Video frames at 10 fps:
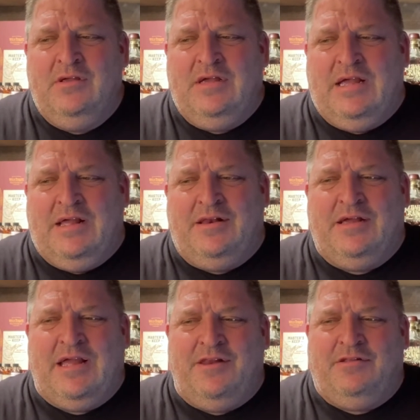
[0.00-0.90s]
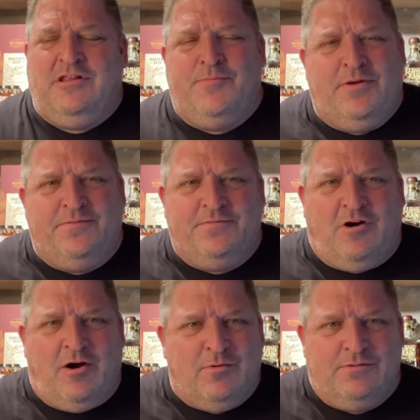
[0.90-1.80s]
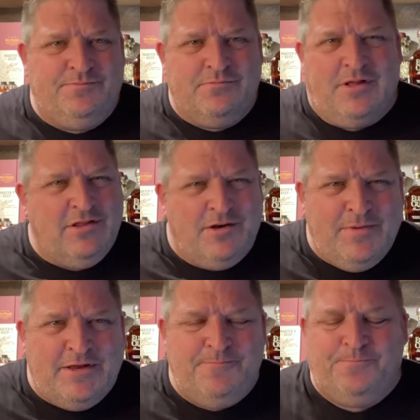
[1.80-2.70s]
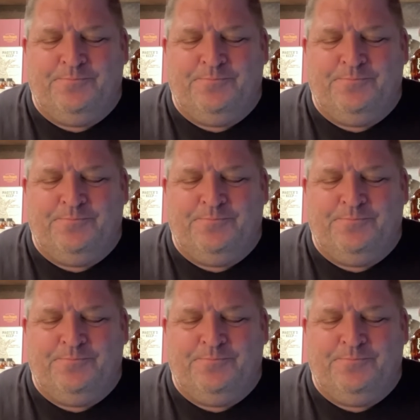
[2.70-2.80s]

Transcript: And again, a little bit of caramel, a little bit.